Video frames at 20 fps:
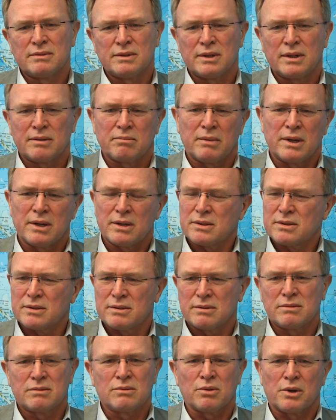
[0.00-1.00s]
It
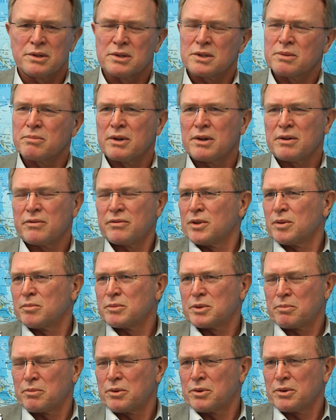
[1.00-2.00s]
makes twice as many
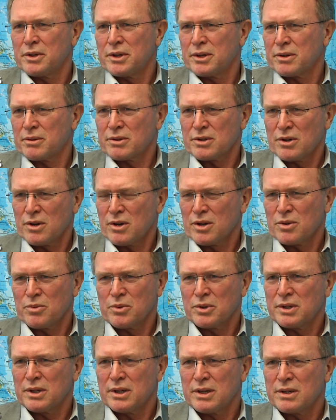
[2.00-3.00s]
films per year as
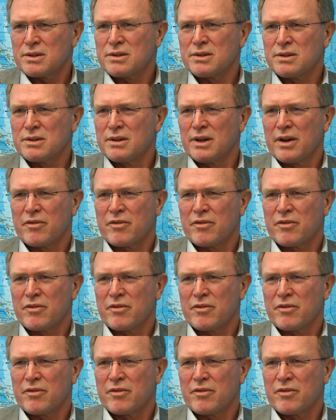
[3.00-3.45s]
Hollywood does.